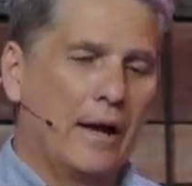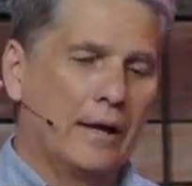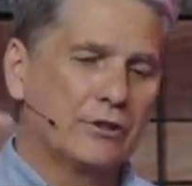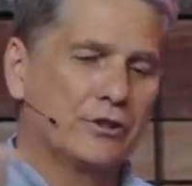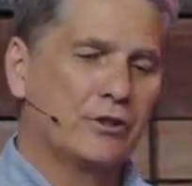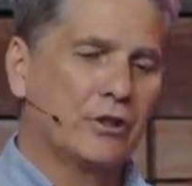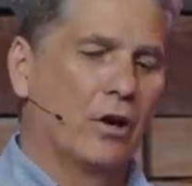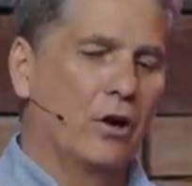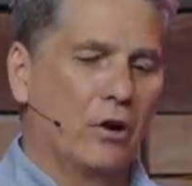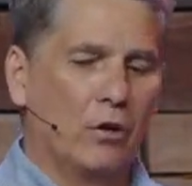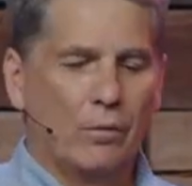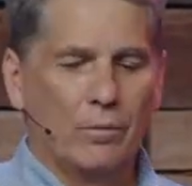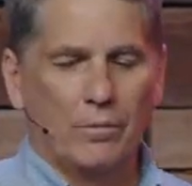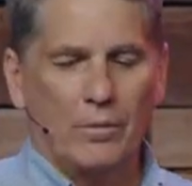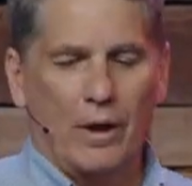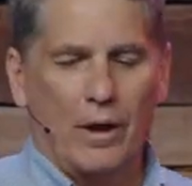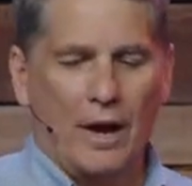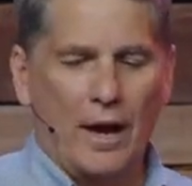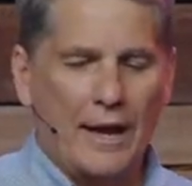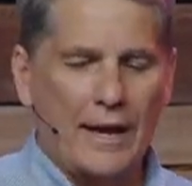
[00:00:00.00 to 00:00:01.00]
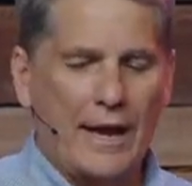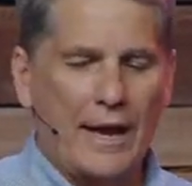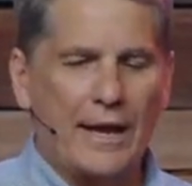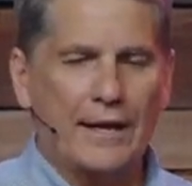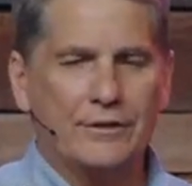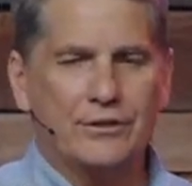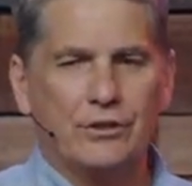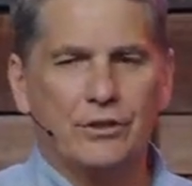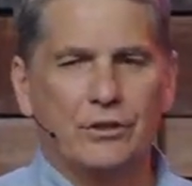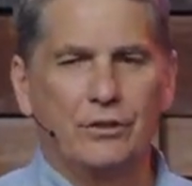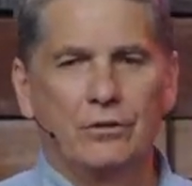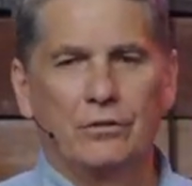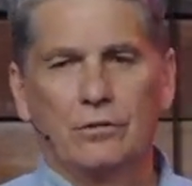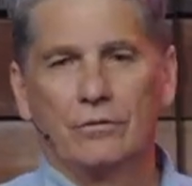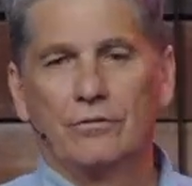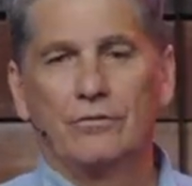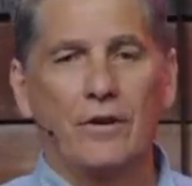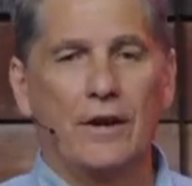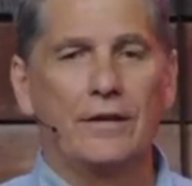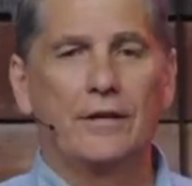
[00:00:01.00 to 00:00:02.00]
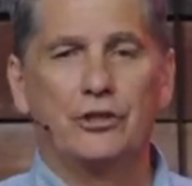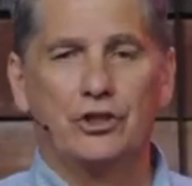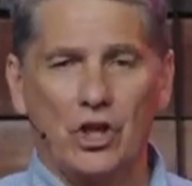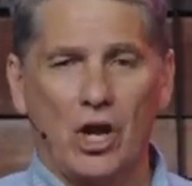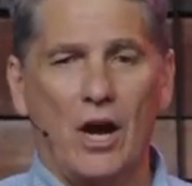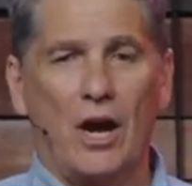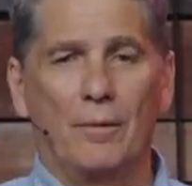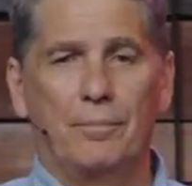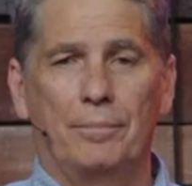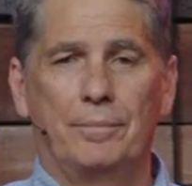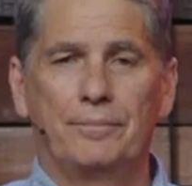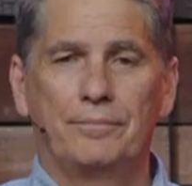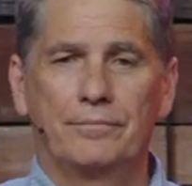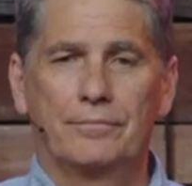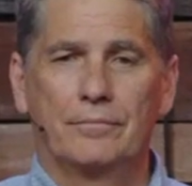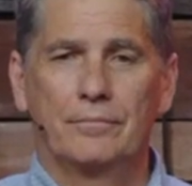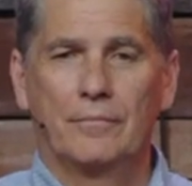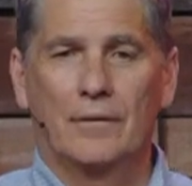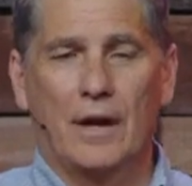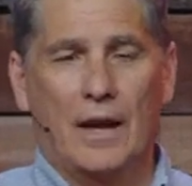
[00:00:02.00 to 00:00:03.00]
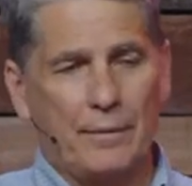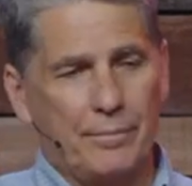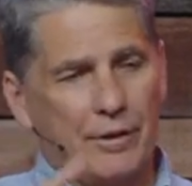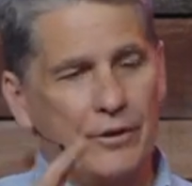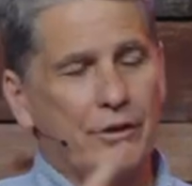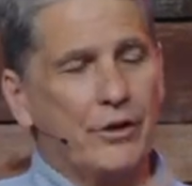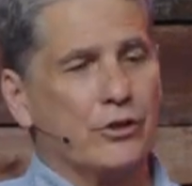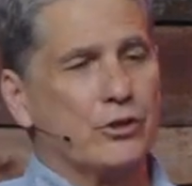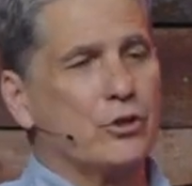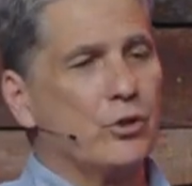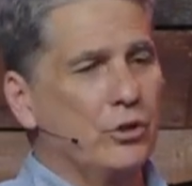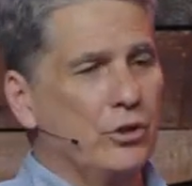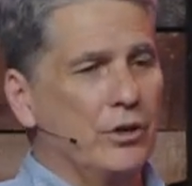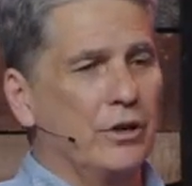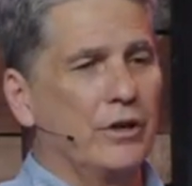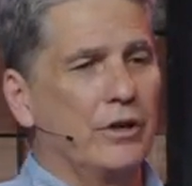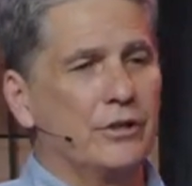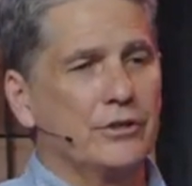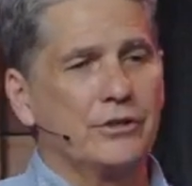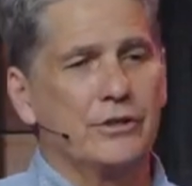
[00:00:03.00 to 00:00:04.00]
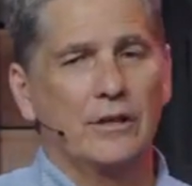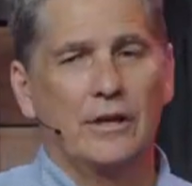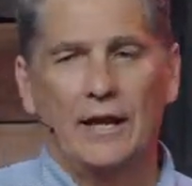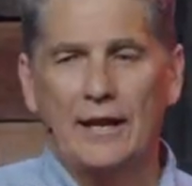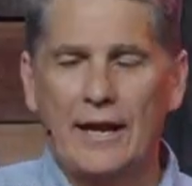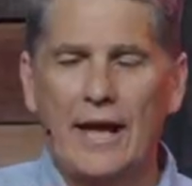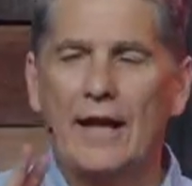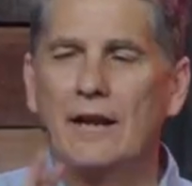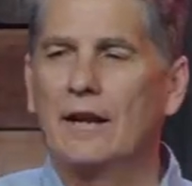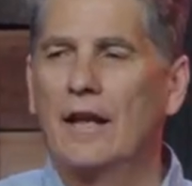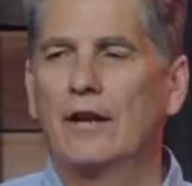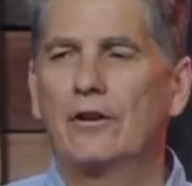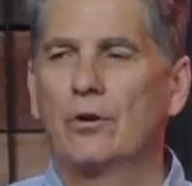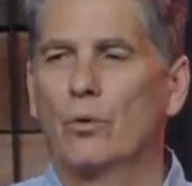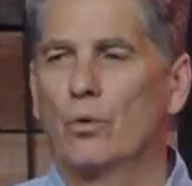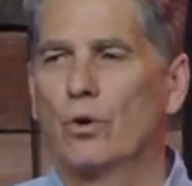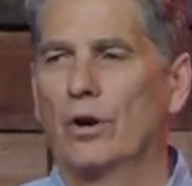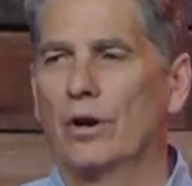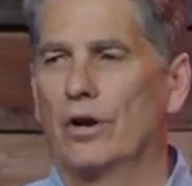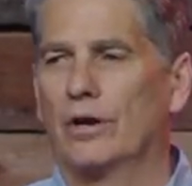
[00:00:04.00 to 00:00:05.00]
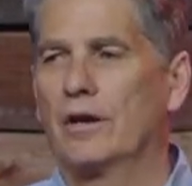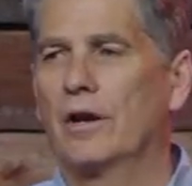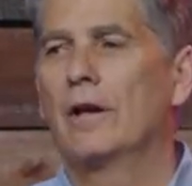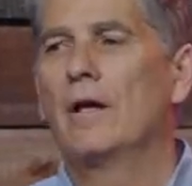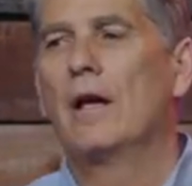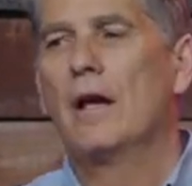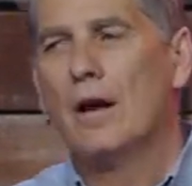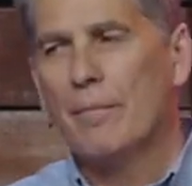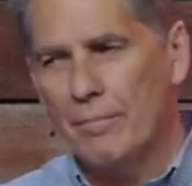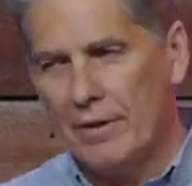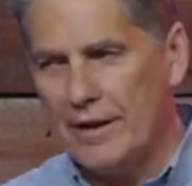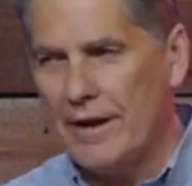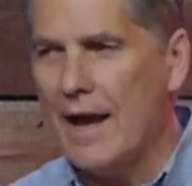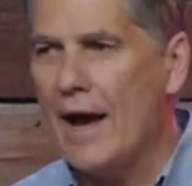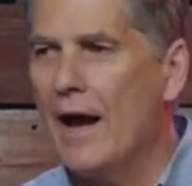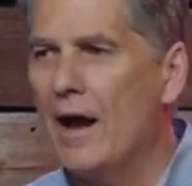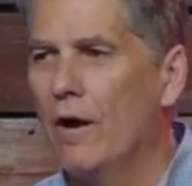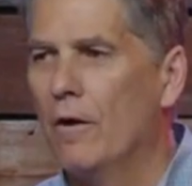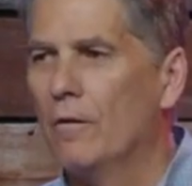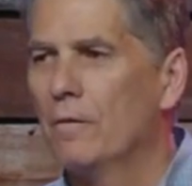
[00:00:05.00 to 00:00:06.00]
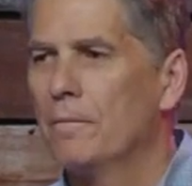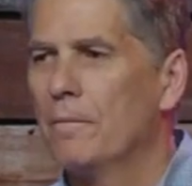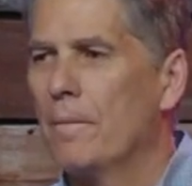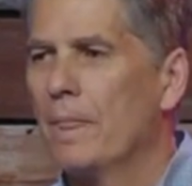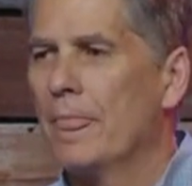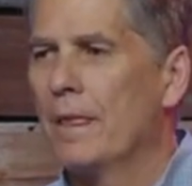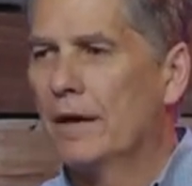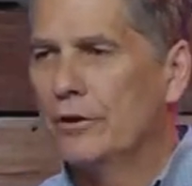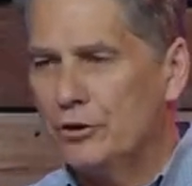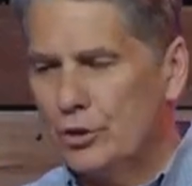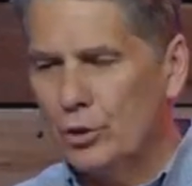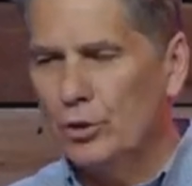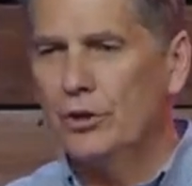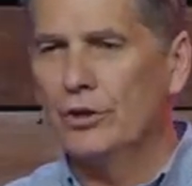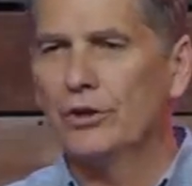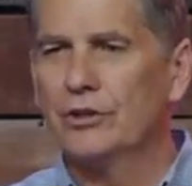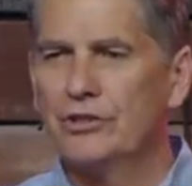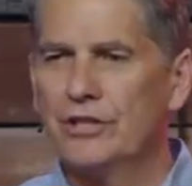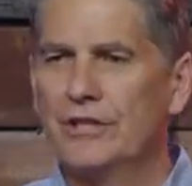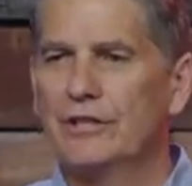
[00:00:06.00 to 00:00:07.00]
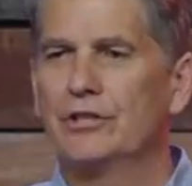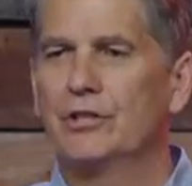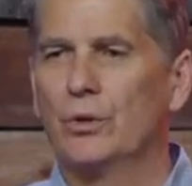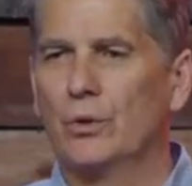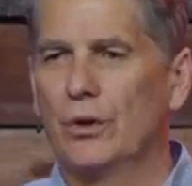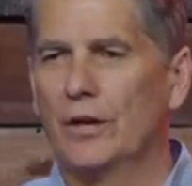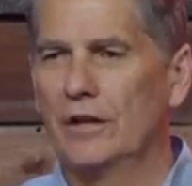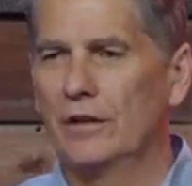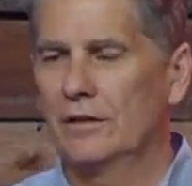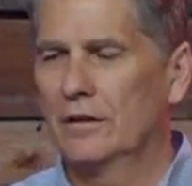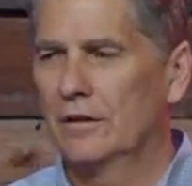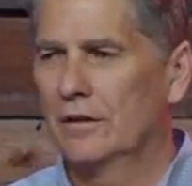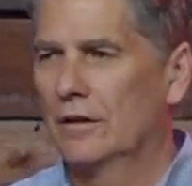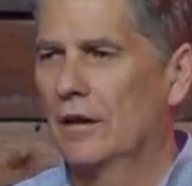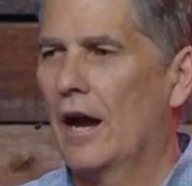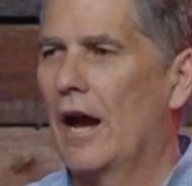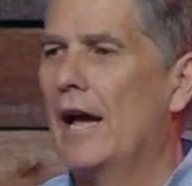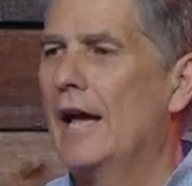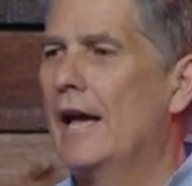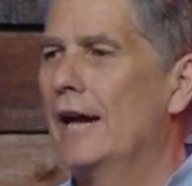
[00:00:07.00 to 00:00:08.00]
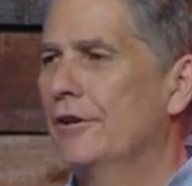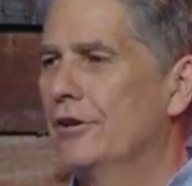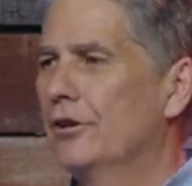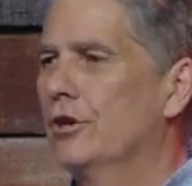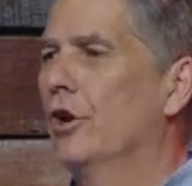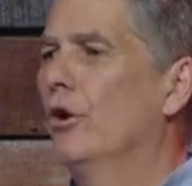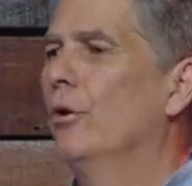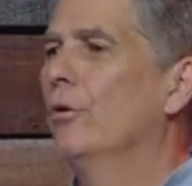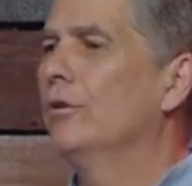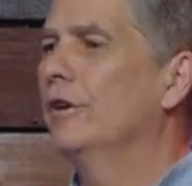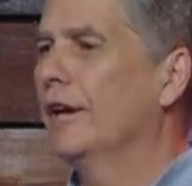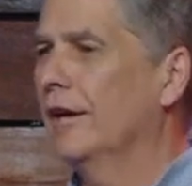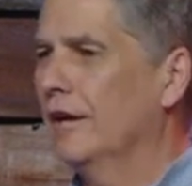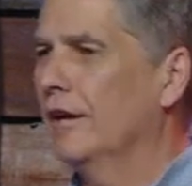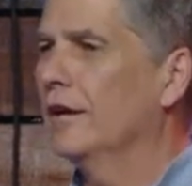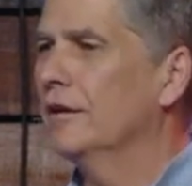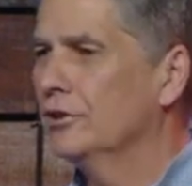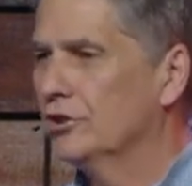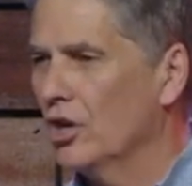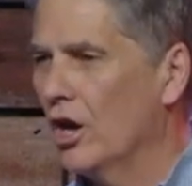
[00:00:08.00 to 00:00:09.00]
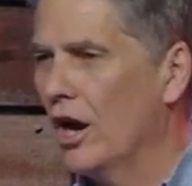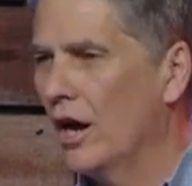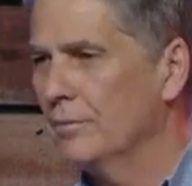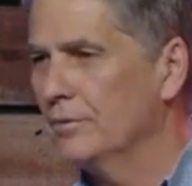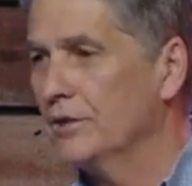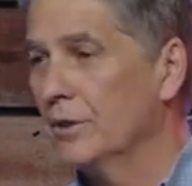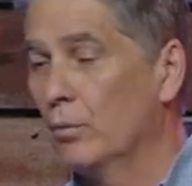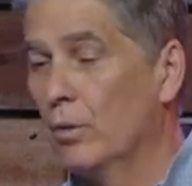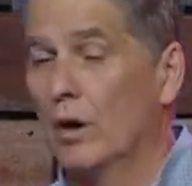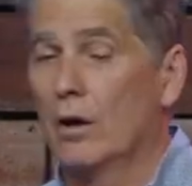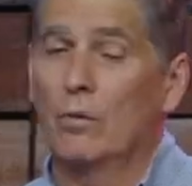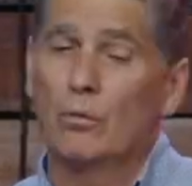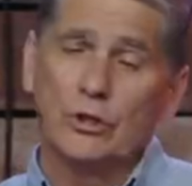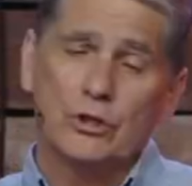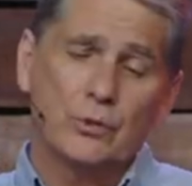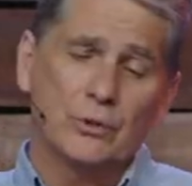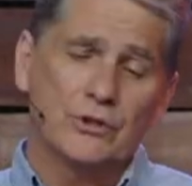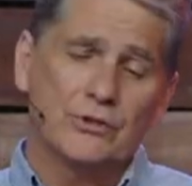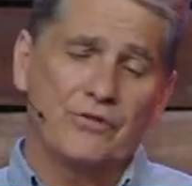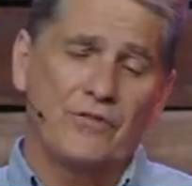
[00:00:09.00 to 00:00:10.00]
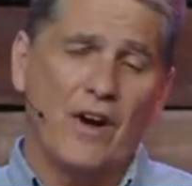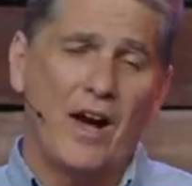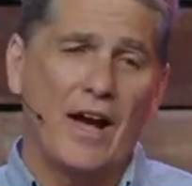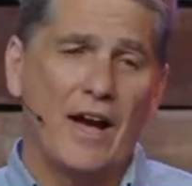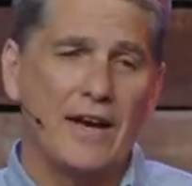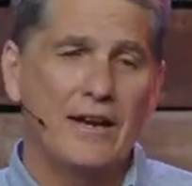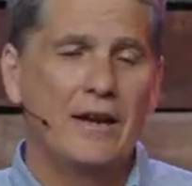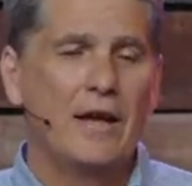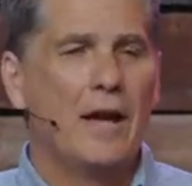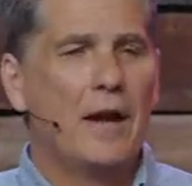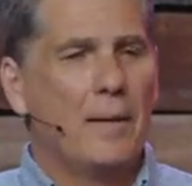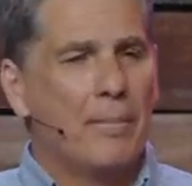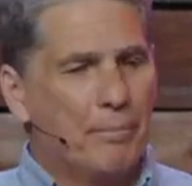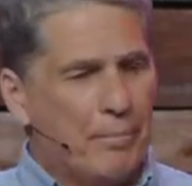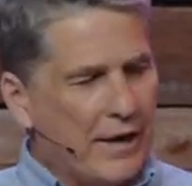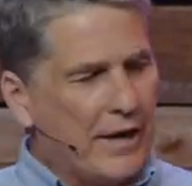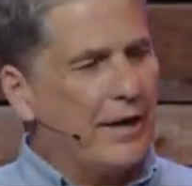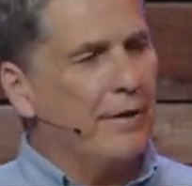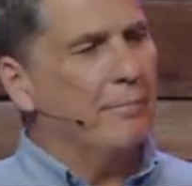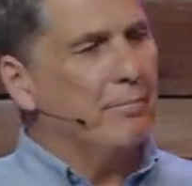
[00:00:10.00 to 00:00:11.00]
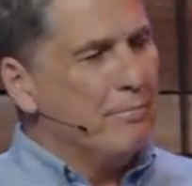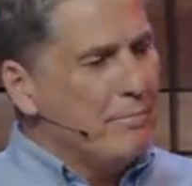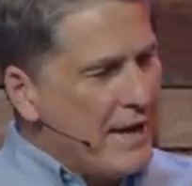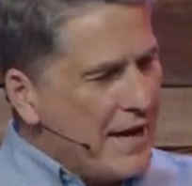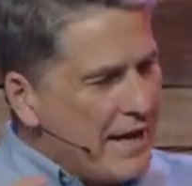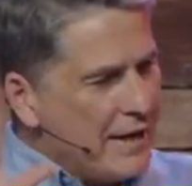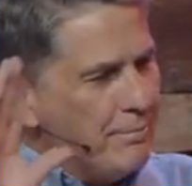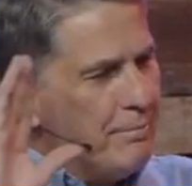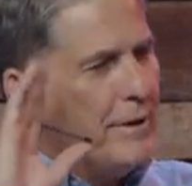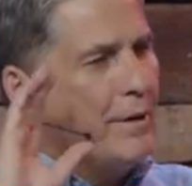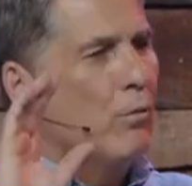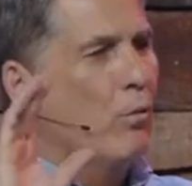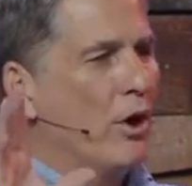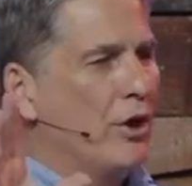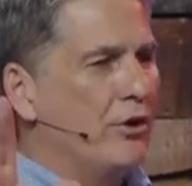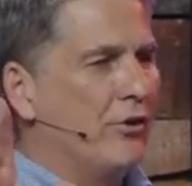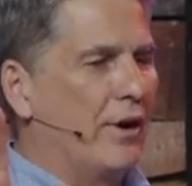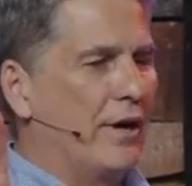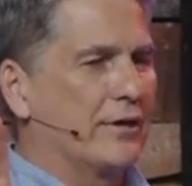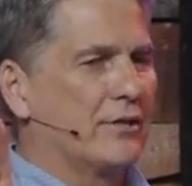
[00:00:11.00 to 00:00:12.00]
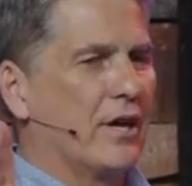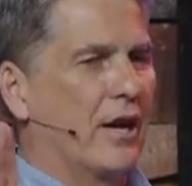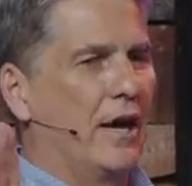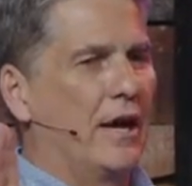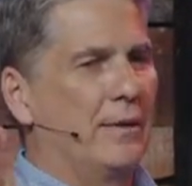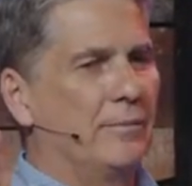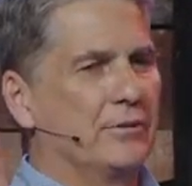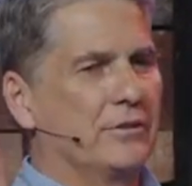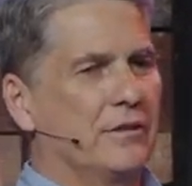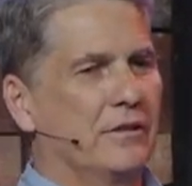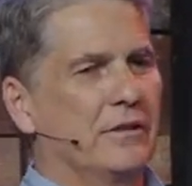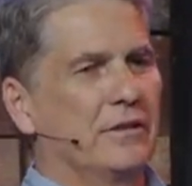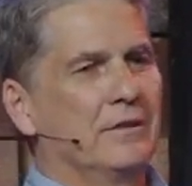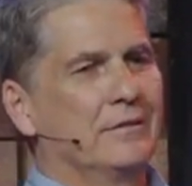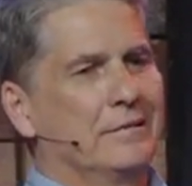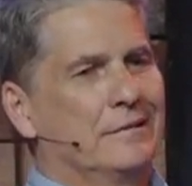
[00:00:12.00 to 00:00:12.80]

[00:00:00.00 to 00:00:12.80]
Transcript: And so I had to find a job. I had been there two years and hadn't had to work. But now, two years into it, I had to go get a job somewhere, which was fine, but it made me wonder at times